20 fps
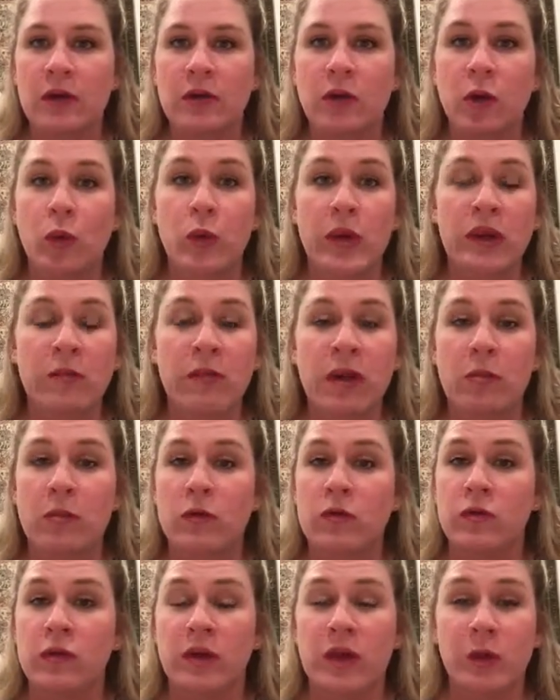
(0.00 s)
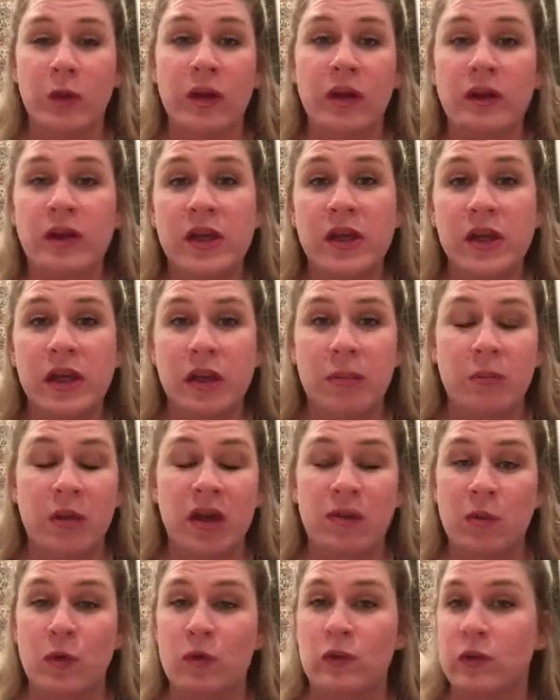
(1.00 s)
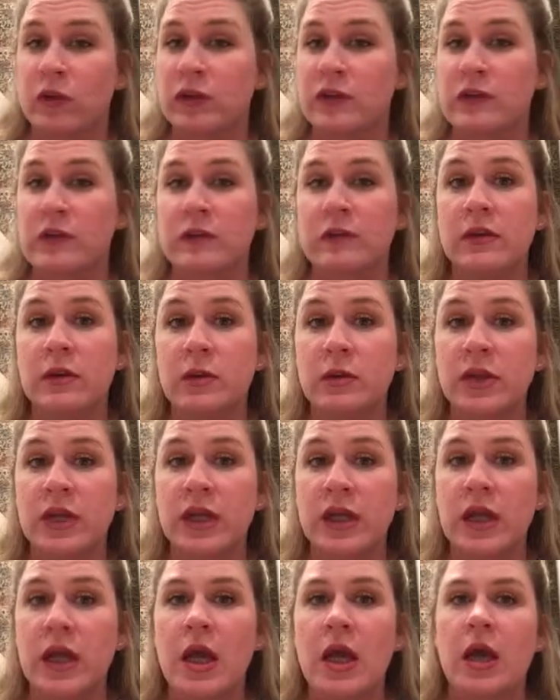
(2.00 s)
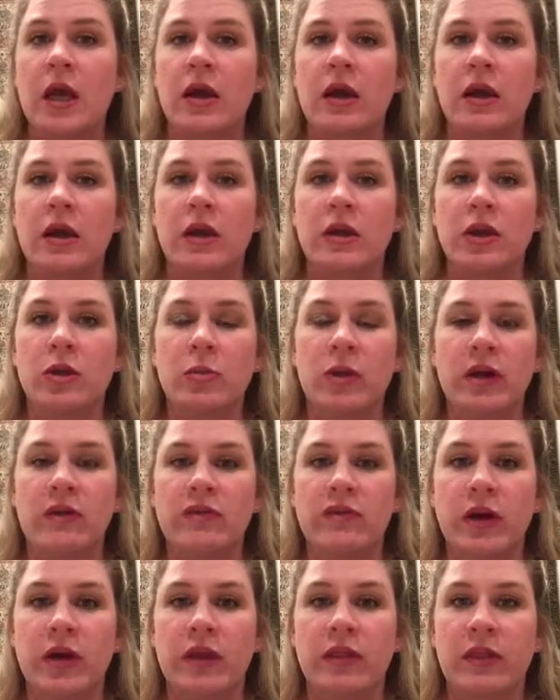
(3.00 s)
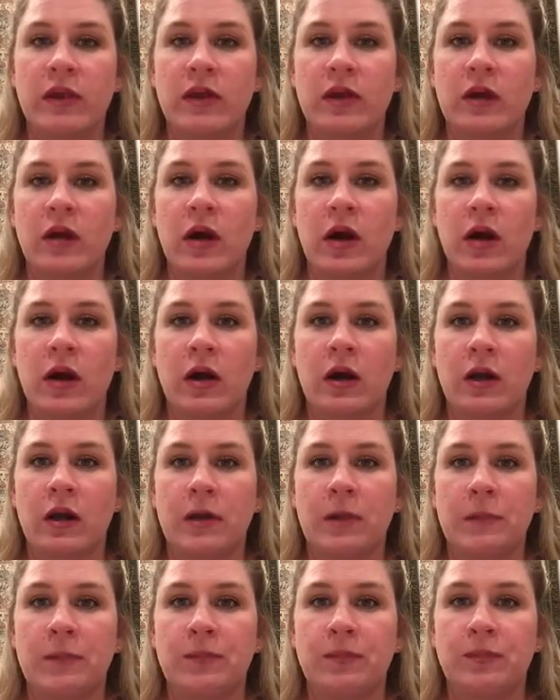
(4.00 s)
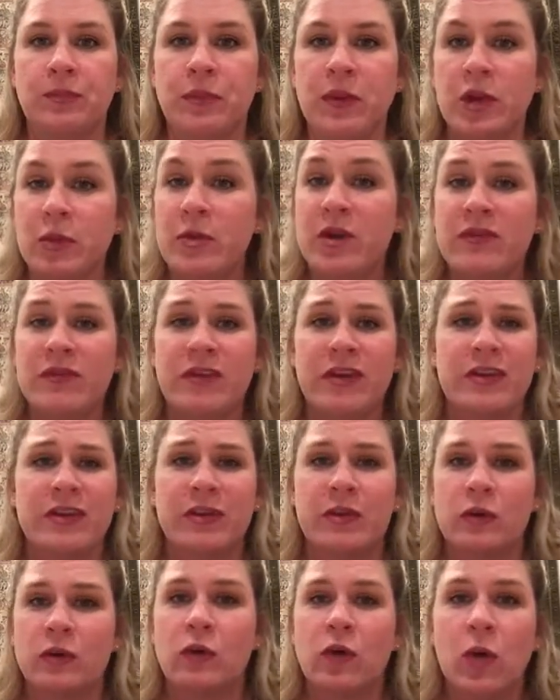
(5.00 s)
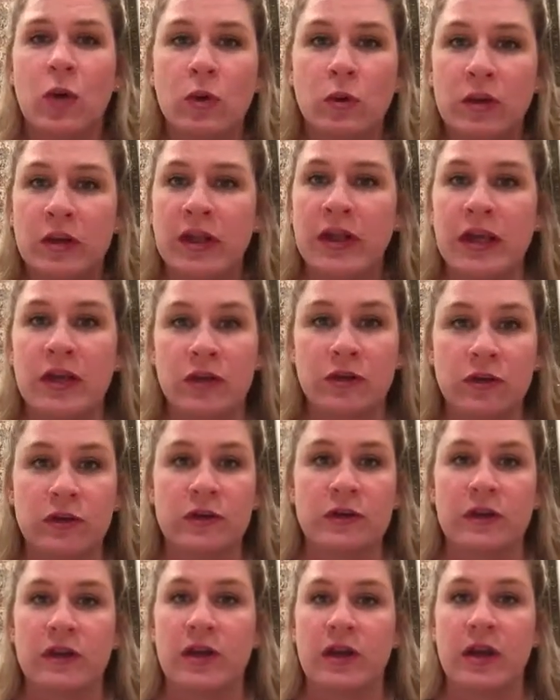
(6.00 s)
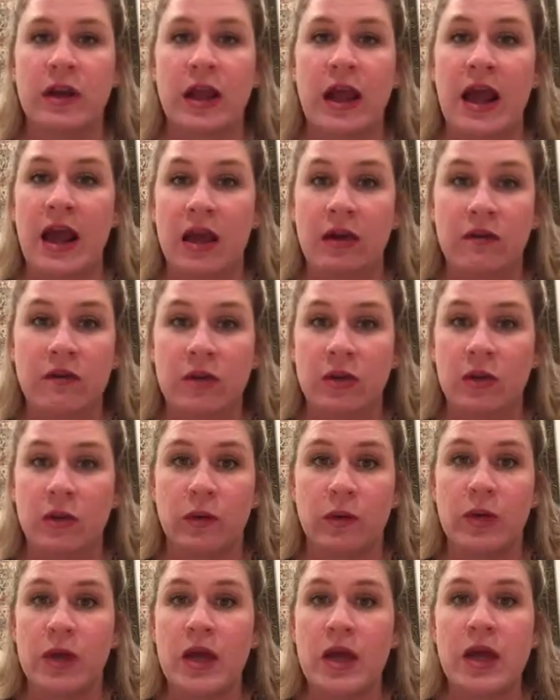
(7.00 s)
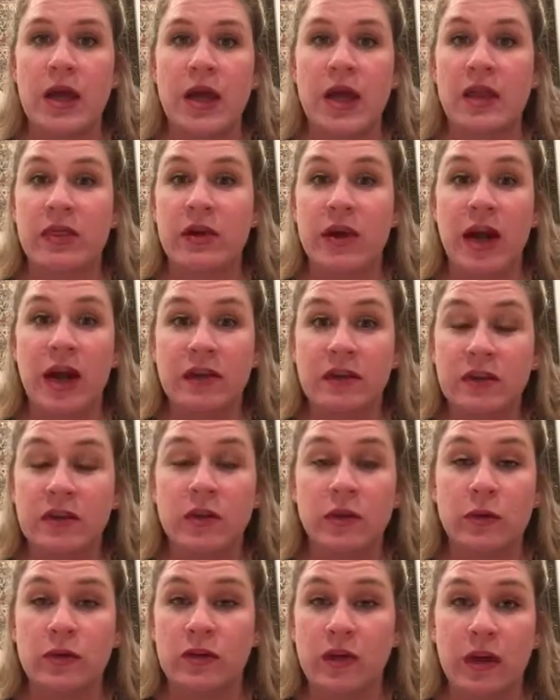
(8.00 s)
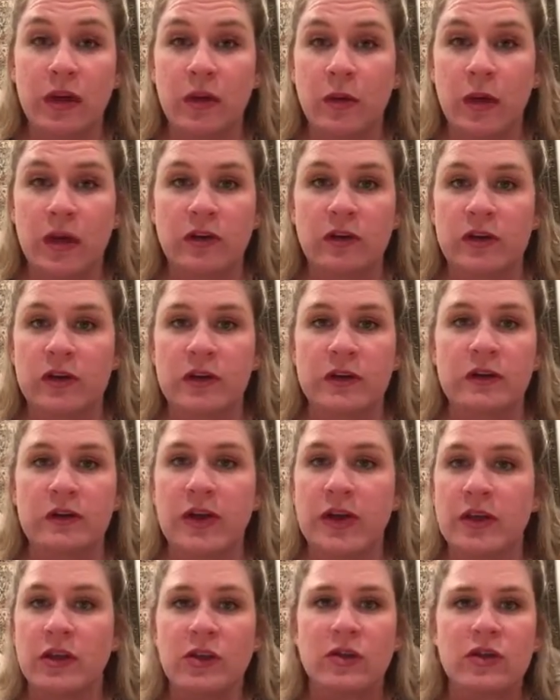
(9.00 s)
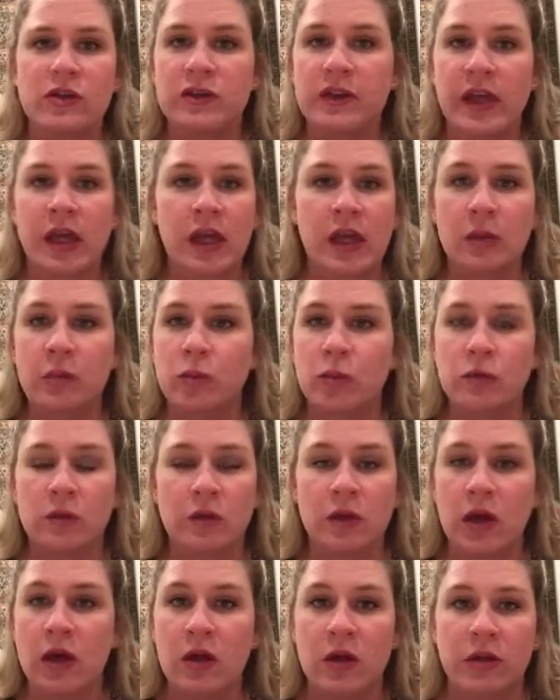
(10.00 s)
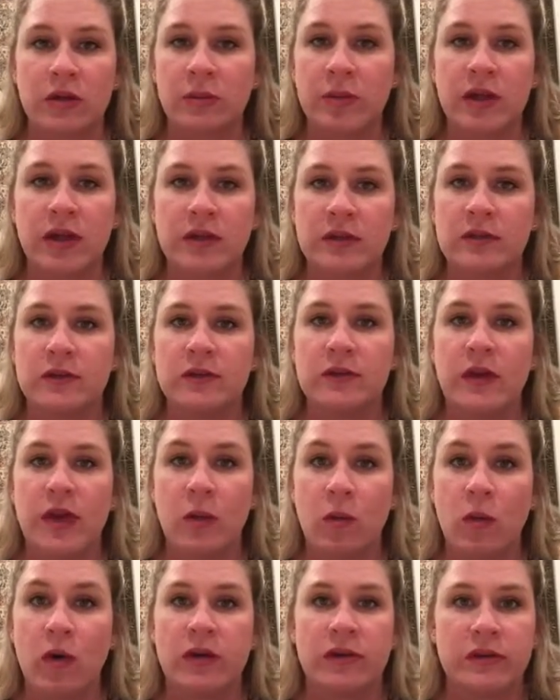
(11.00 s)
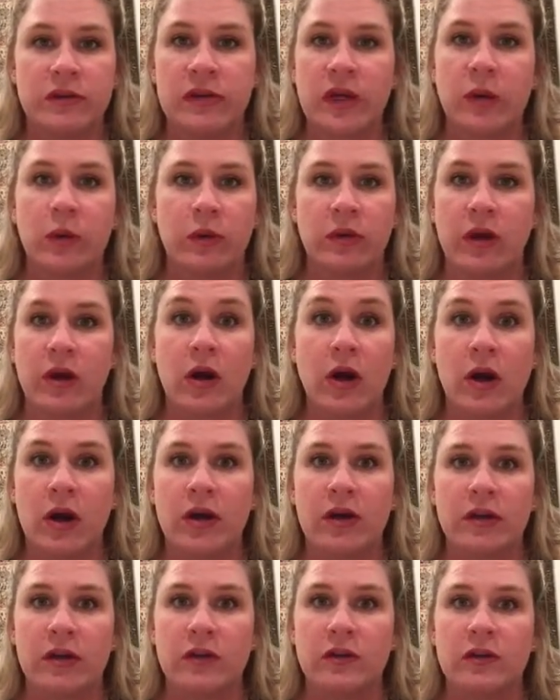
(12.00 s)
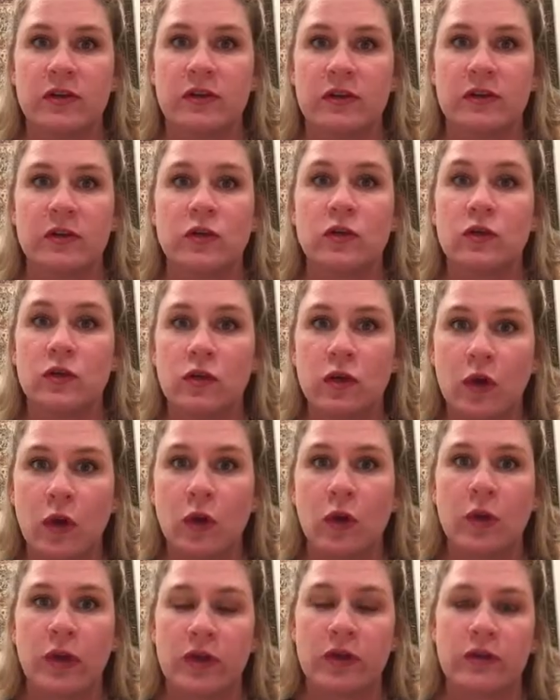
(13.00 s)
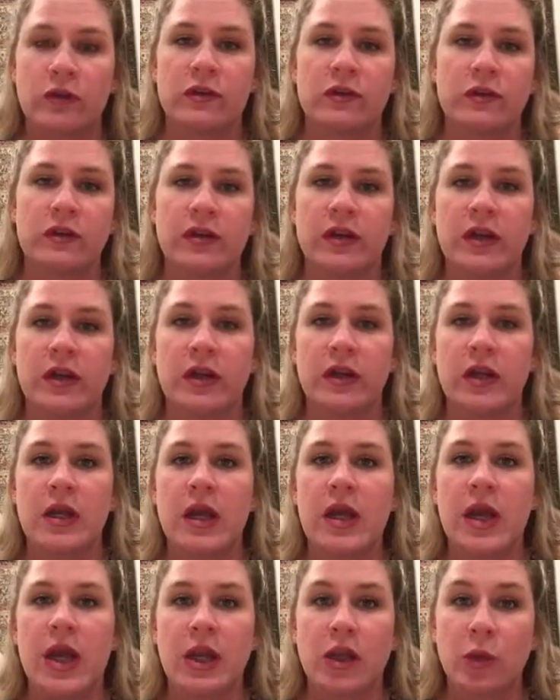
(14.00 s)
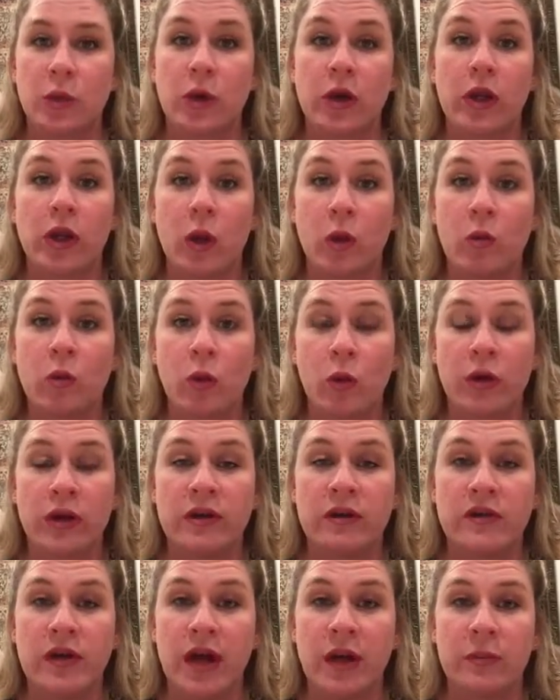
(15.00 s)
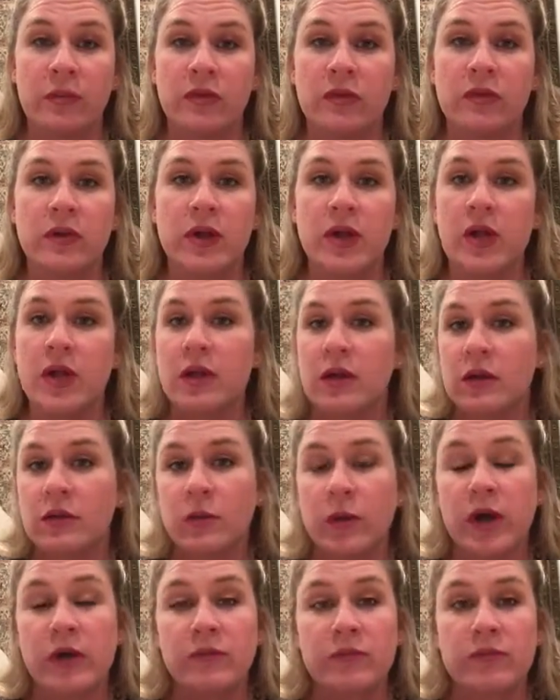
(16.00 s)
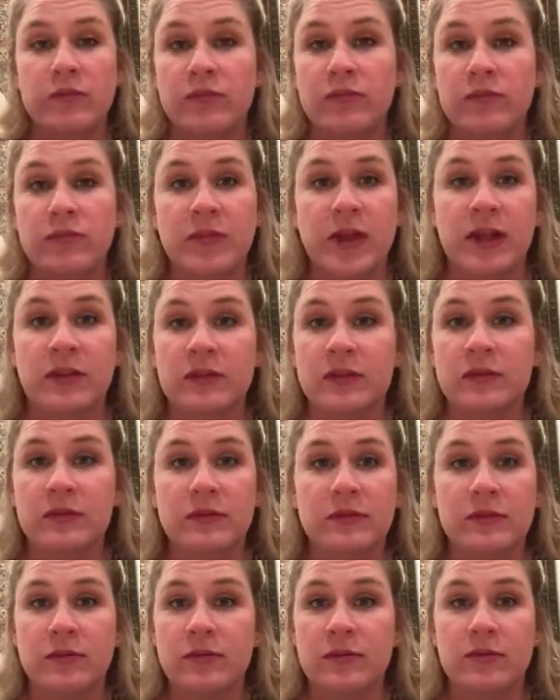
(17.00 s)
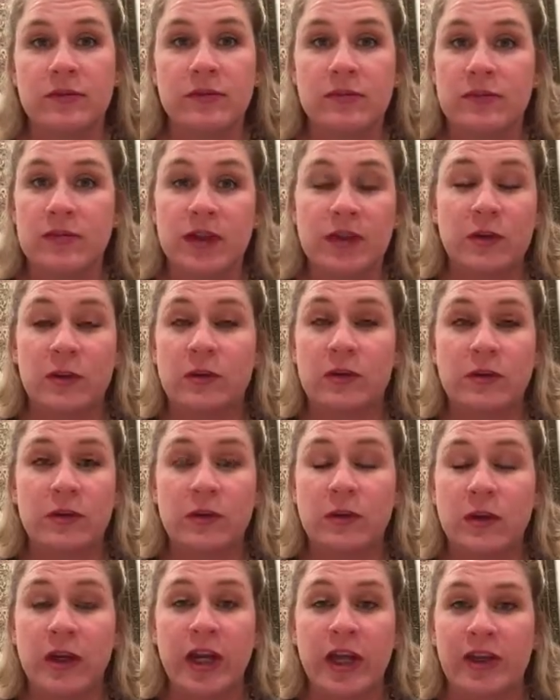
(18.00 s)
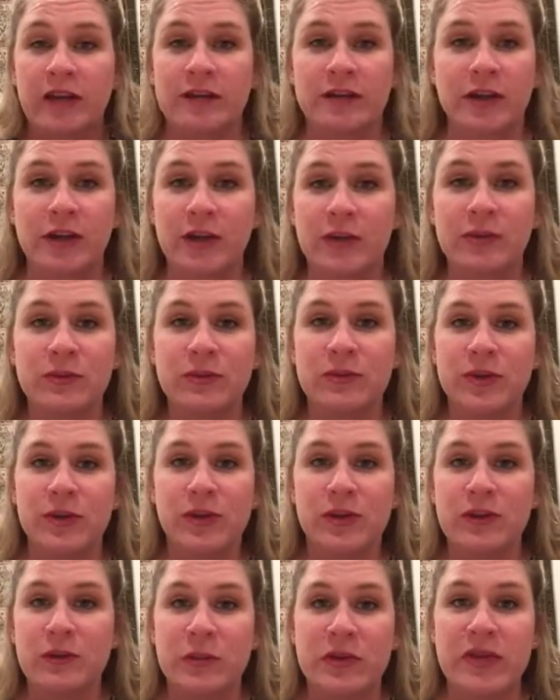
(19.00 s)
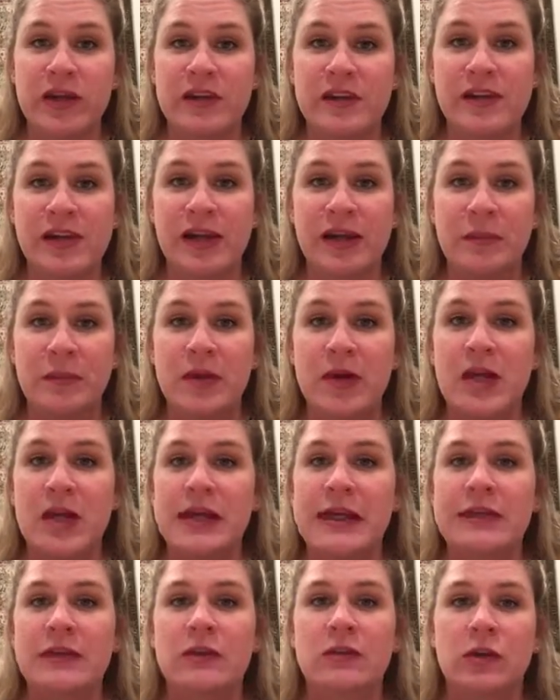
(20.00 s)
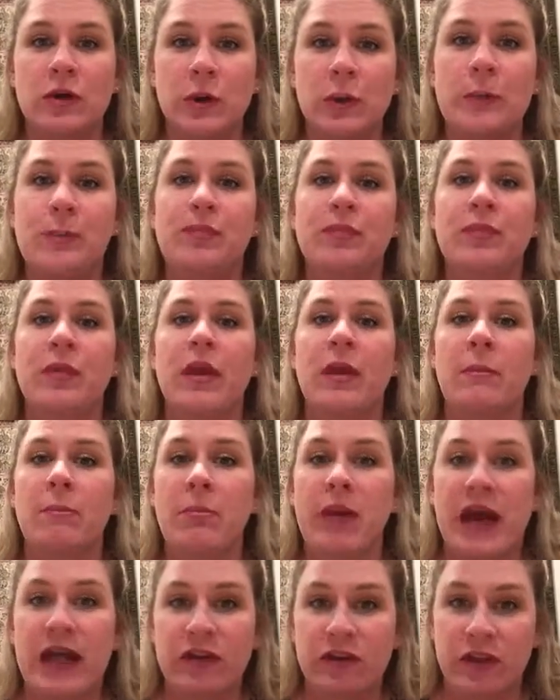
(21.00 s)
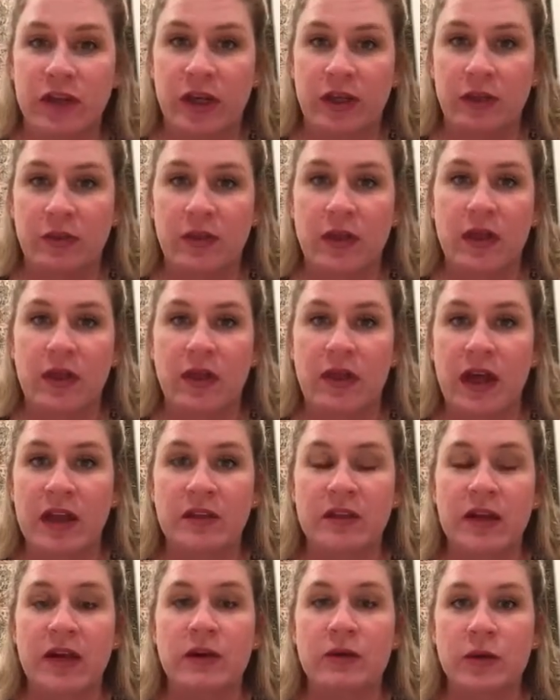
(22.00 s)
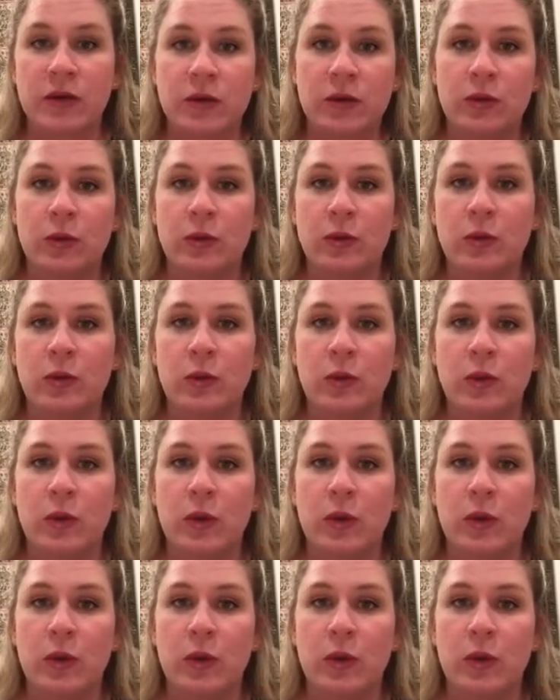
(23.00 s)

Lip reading: Your week might move really quickly. It might move really slowly. You might find that they're totally interested in an avenue and they're asking you a ton of questions and you just can't move along because they want to stay where they are and they're so interested in it and you want to go more in depth. Well, that's what's so great, you can spend that time. So batching, that's how you